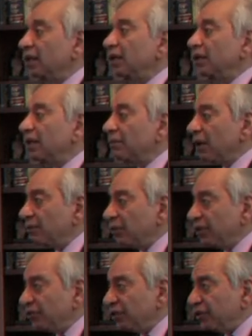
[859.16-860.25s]
in the
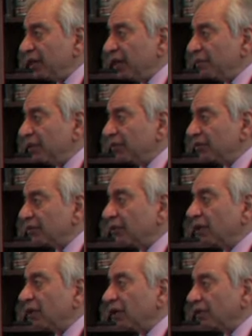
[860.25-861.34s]
population dynamics
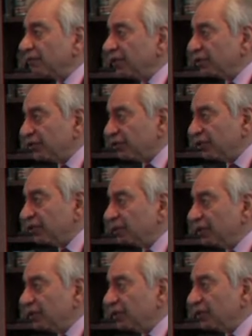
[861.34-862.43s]
of this tree
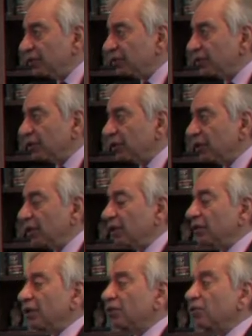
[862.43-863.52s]
species,
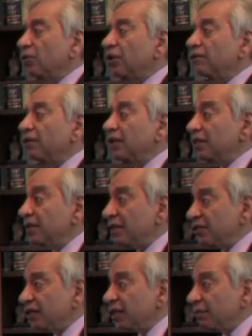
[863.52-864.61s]
the role of other
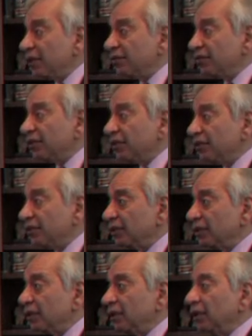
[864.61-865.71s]
disturbances,
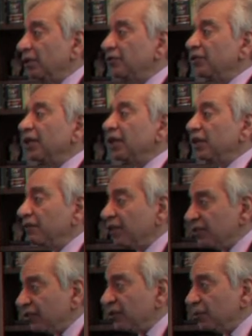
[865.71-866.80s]
say
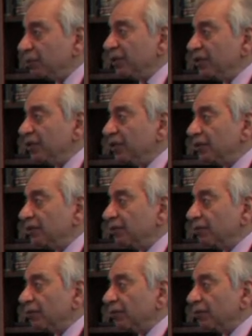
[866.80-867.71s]
invasive species.